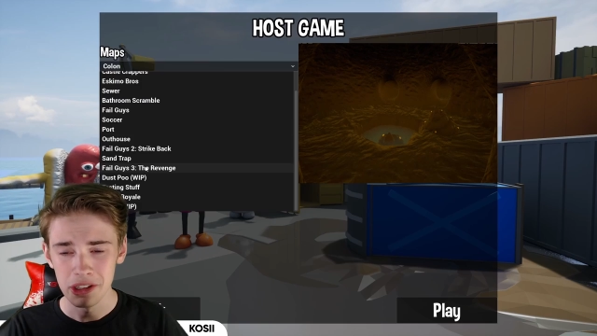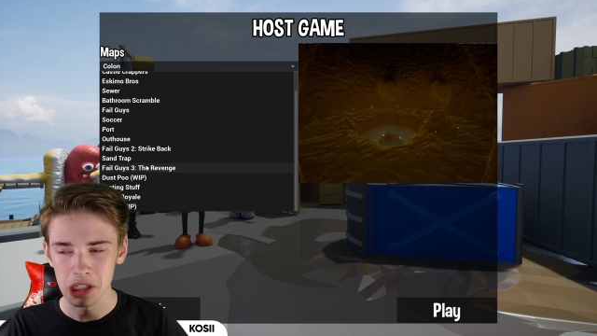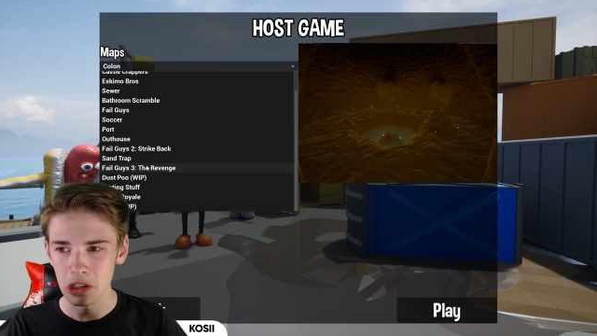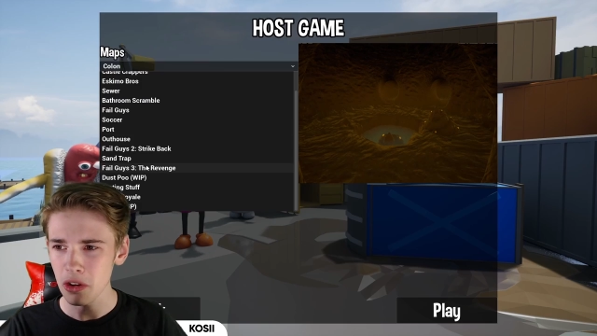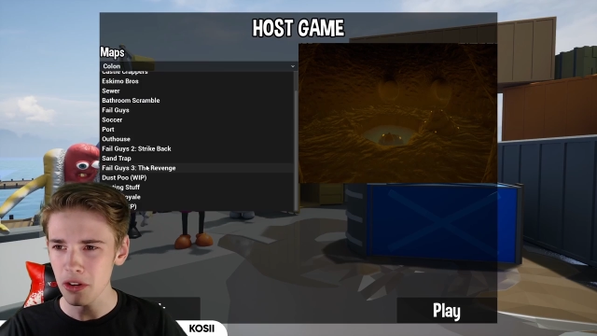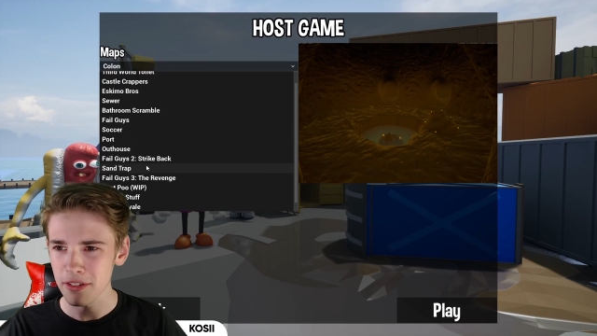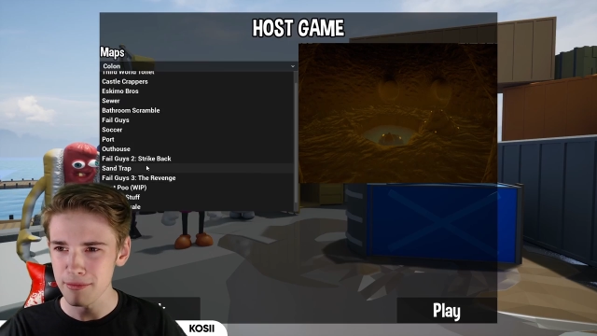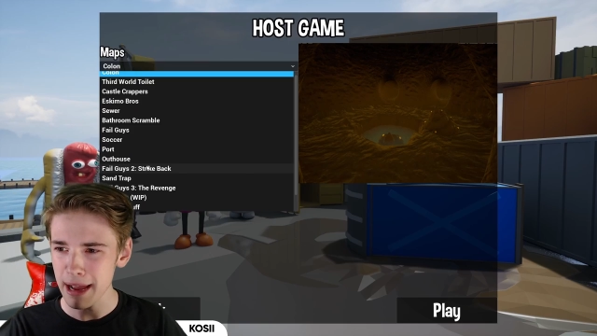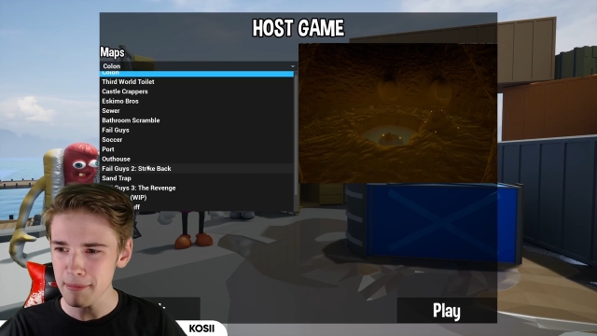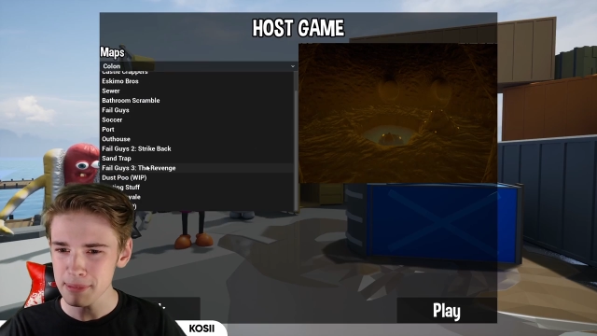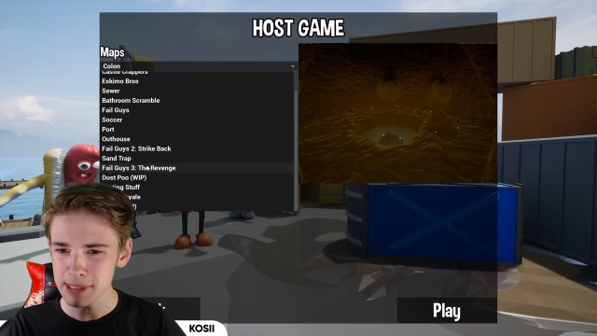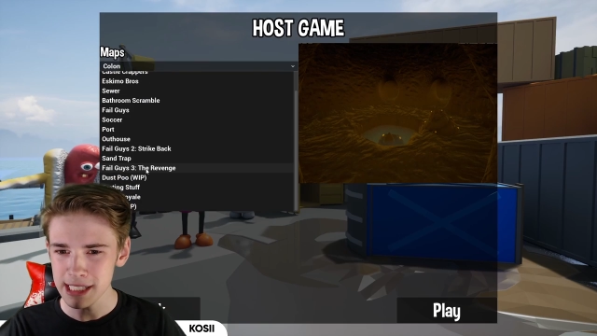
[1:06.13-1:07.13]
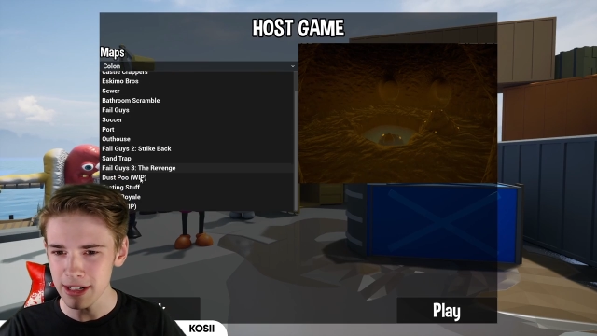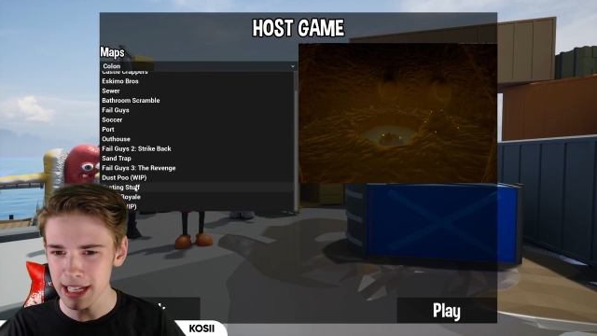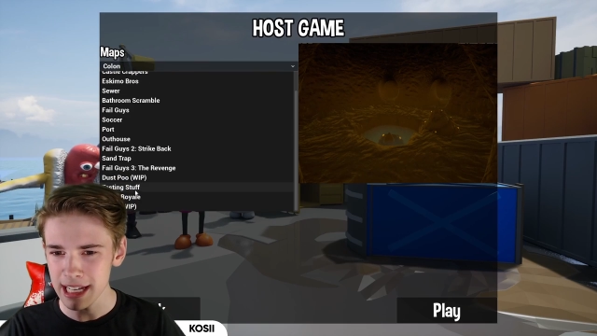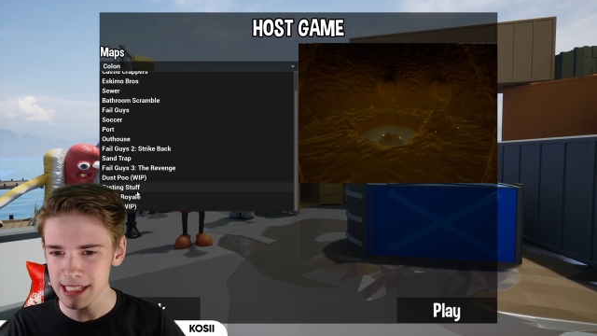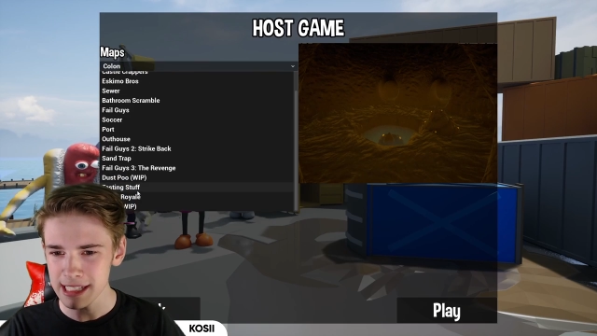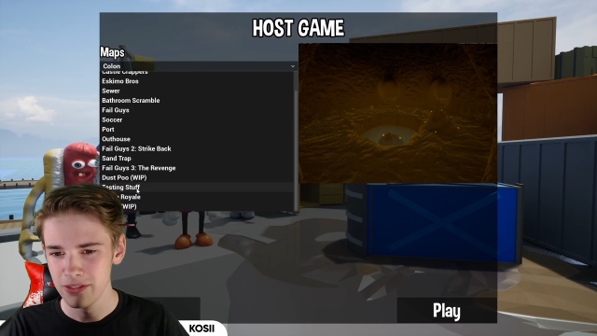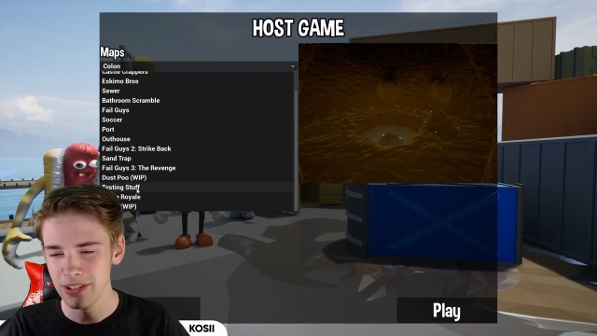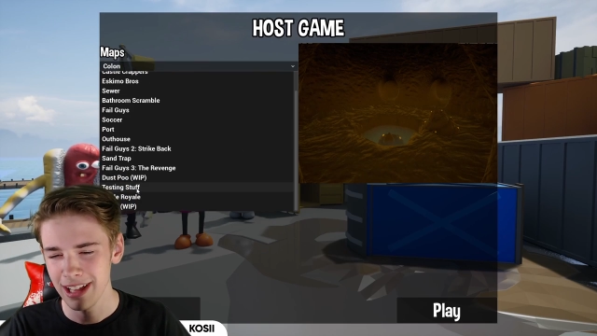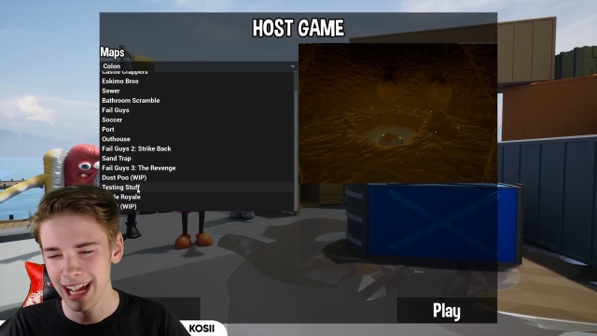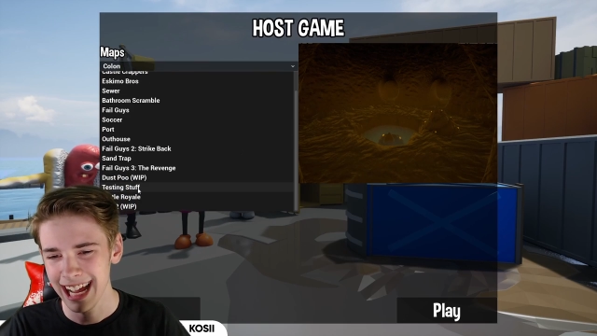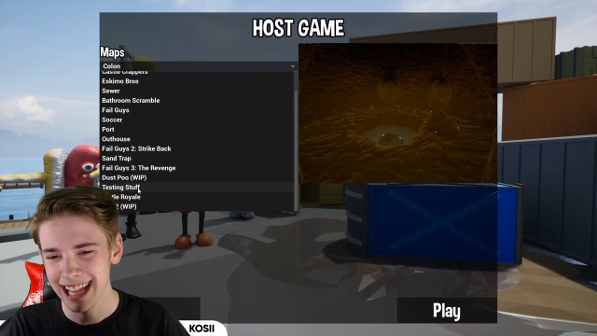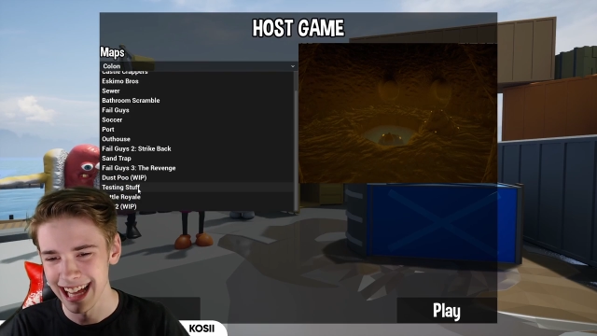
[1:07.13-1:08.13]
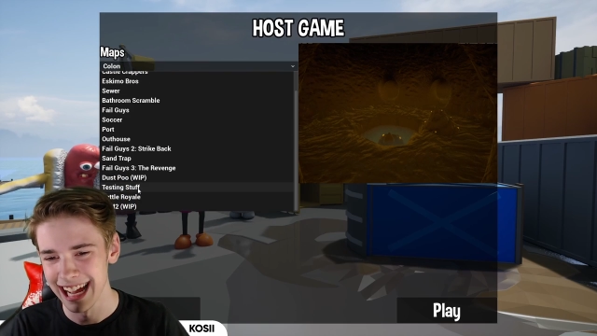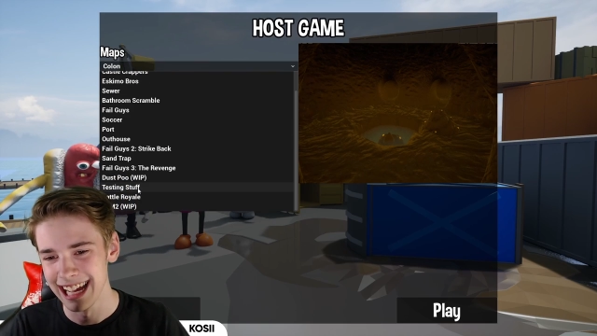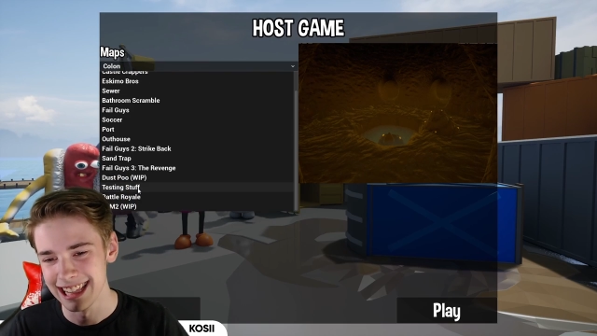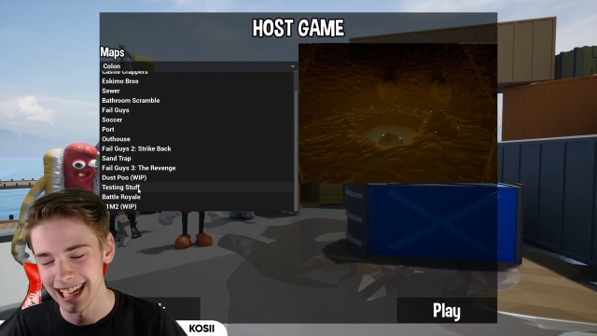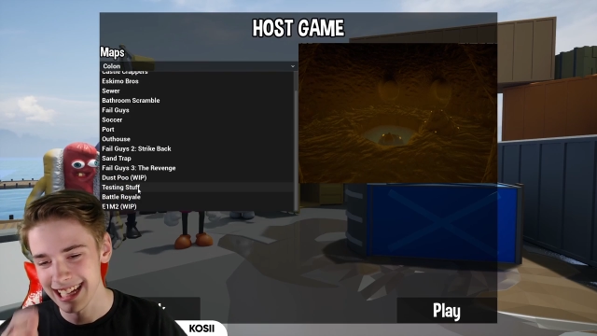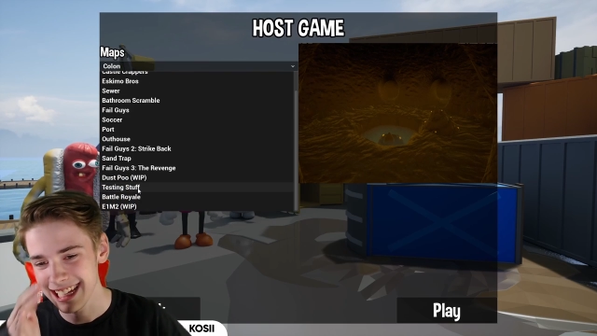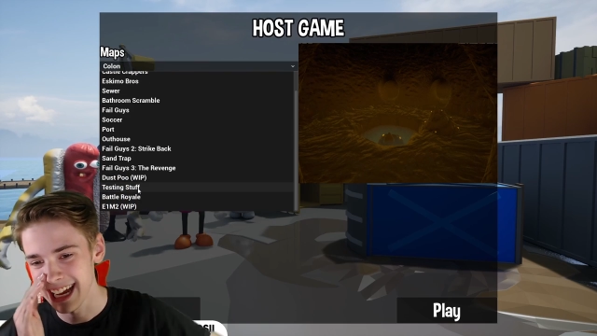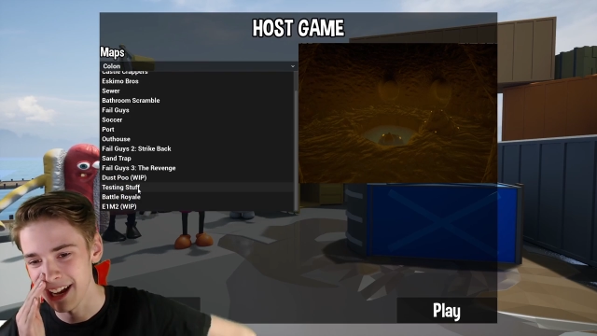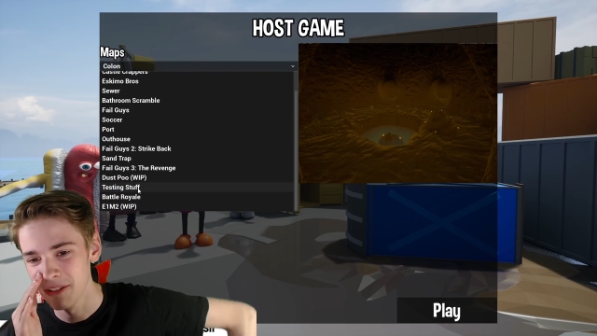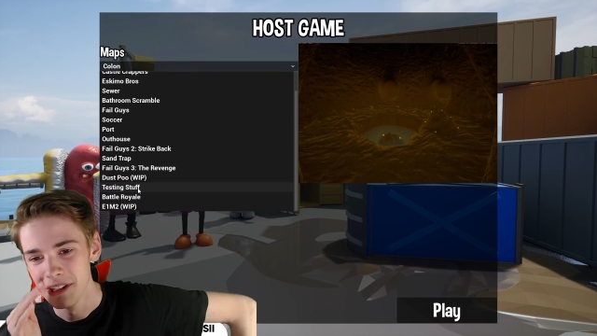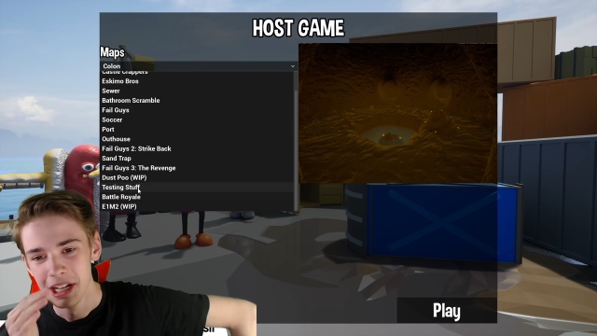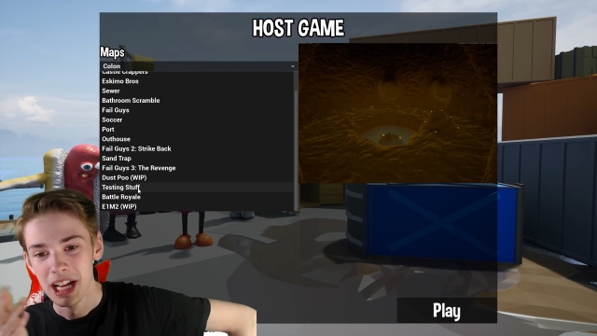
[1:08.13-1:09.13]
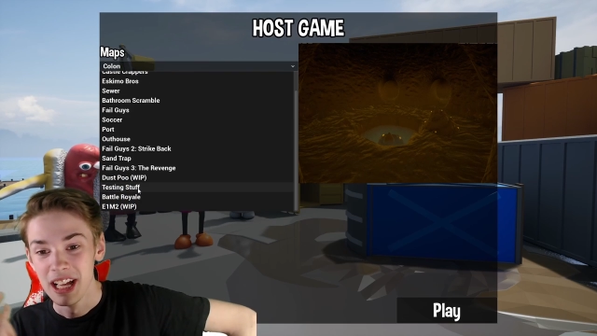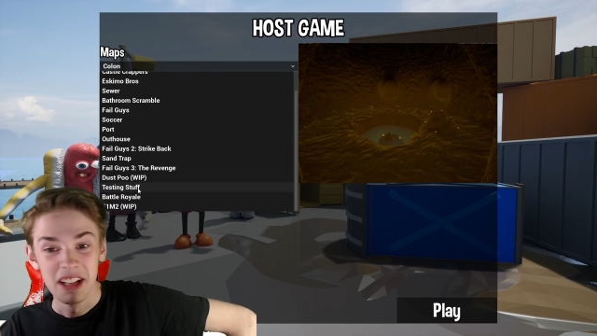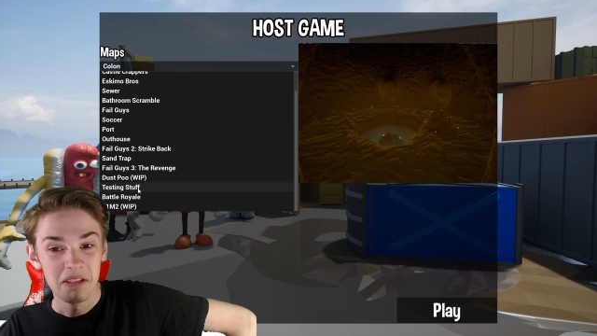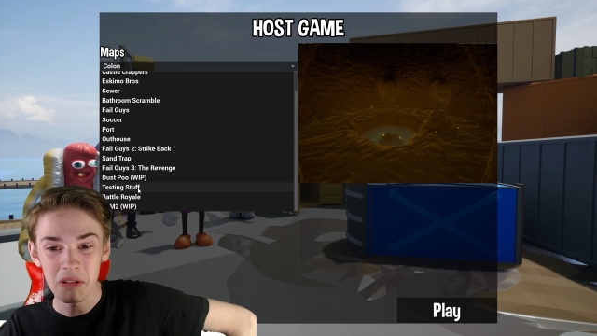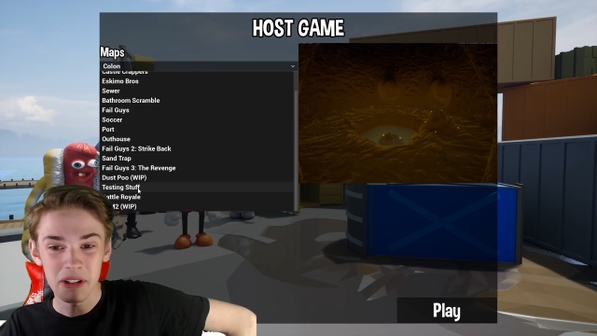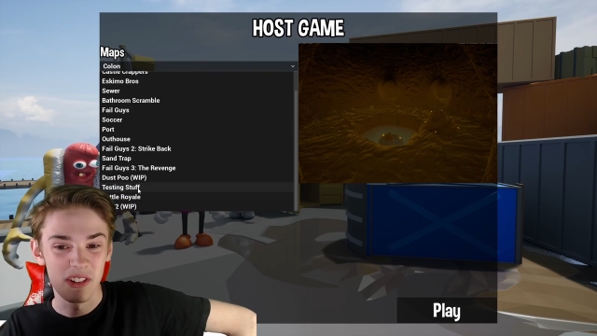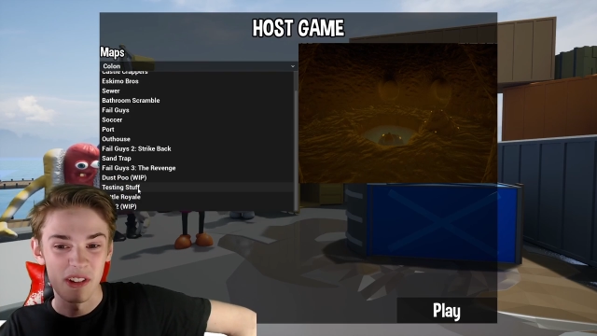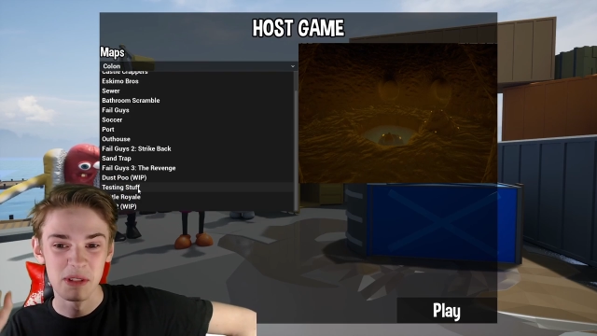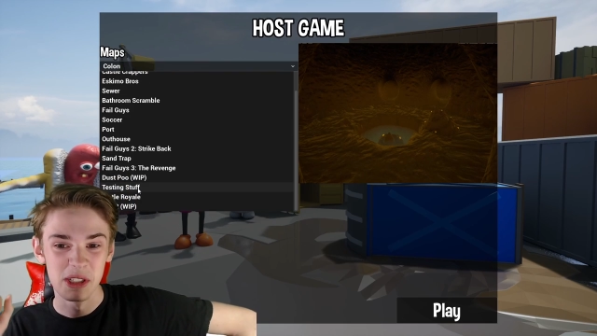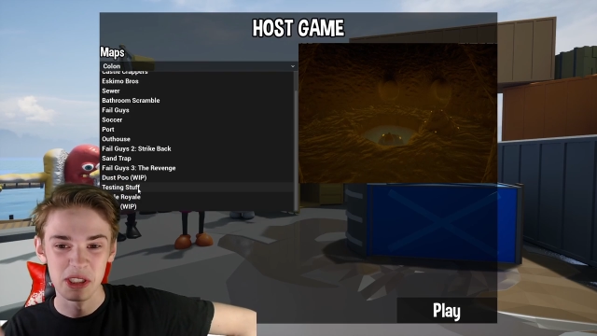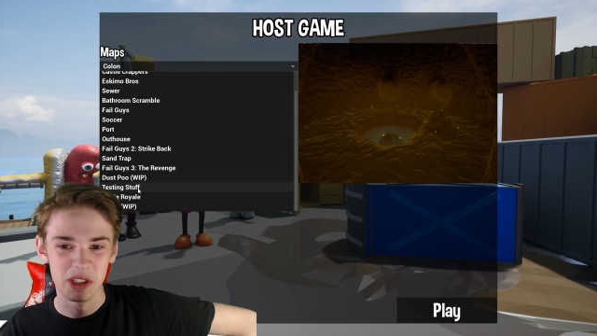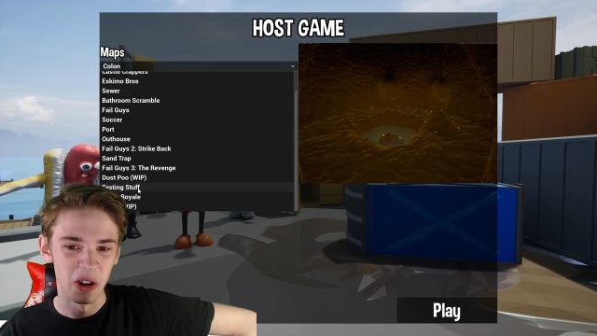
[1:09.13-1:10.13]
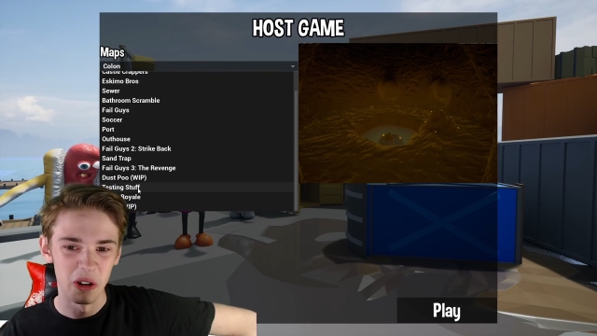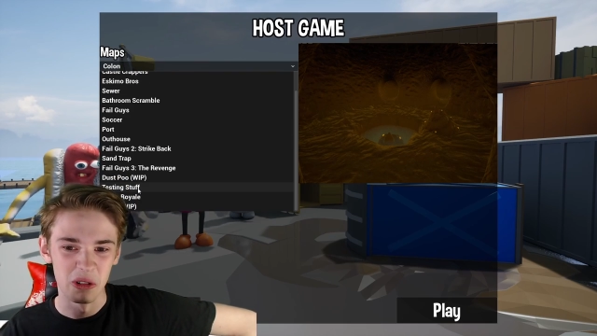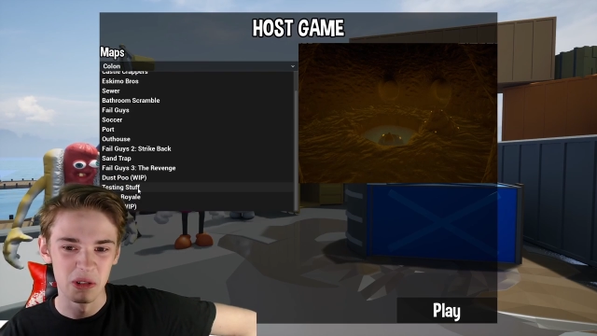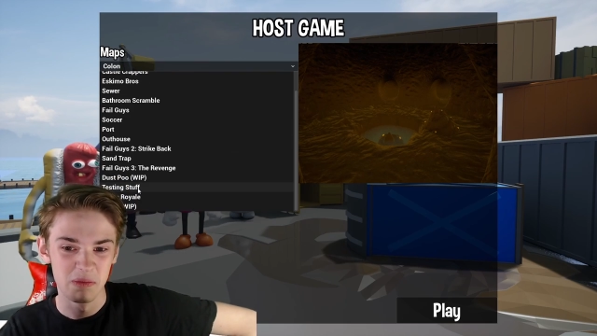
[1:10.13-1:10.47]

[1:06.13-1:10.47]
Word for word: a lot of maps here, I guess. I like how... one of them just called